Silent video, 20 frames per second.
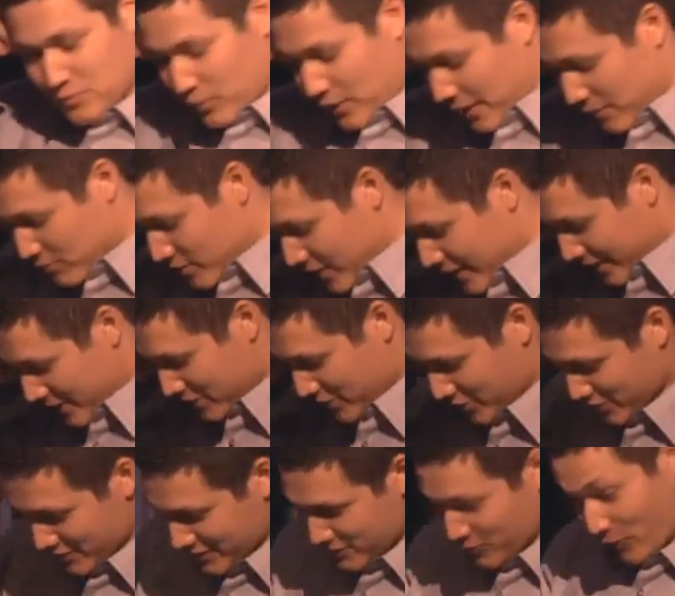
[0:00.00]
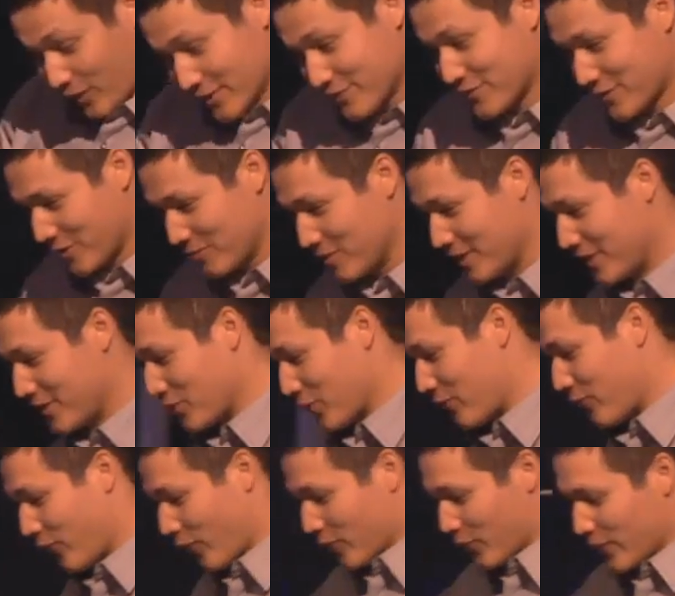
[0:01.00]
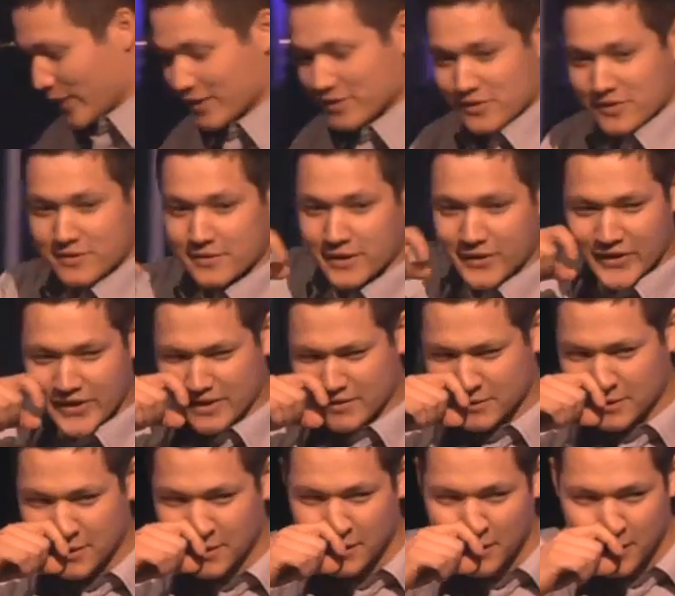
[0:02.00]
Playbook and turn this one sermon into a four week series.